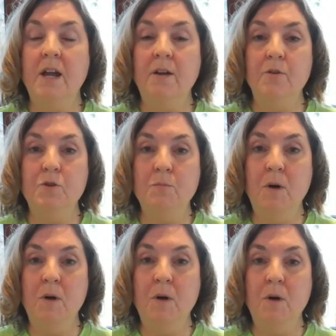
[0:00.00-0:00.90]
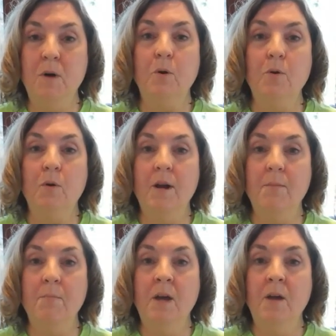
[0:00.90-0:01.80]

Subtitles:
How did you model your program?